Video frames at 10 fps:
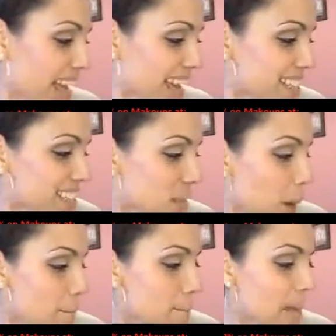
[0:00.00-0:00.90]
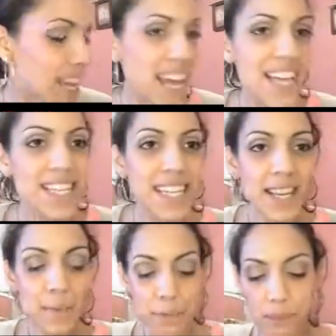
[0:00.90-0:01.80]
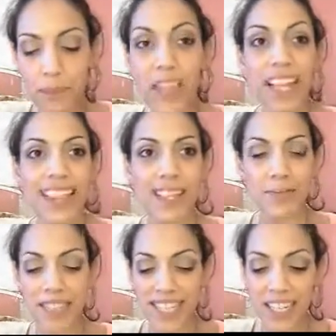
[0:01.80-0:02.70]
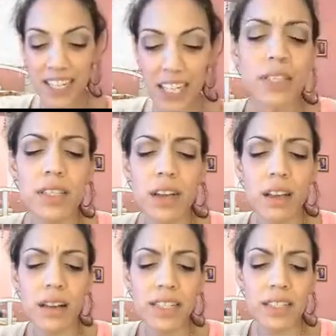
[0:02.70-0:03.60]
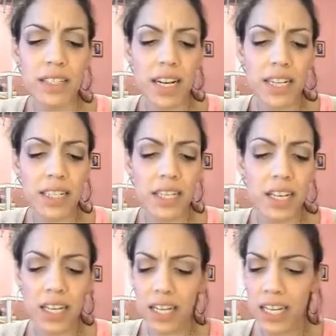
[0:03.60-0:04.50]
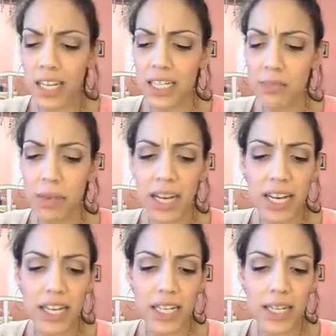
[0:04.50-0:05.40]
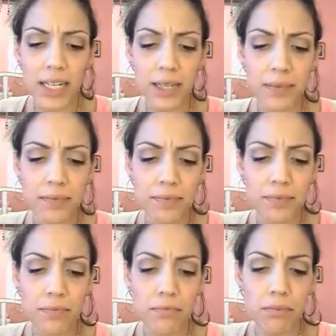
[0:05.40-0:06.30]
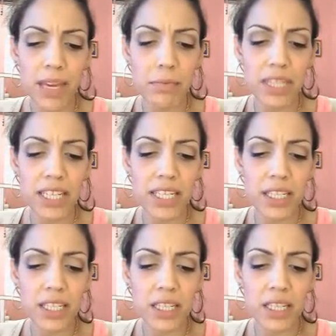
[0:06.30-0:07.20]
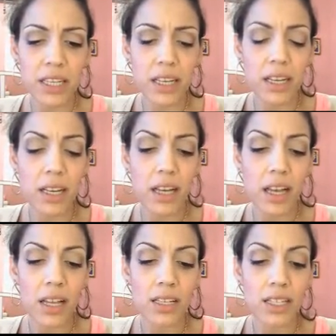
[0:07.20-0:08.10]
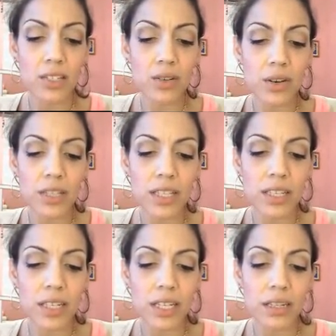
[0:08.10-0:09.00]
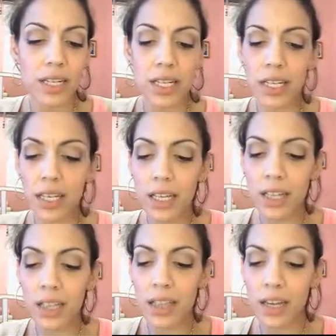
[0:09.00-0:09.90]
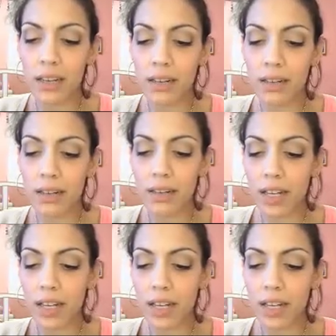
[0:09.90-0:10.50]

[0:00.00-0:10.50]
And lastly, lipstick. This color I just got. It's by Maybelline, and it's called Nearly There.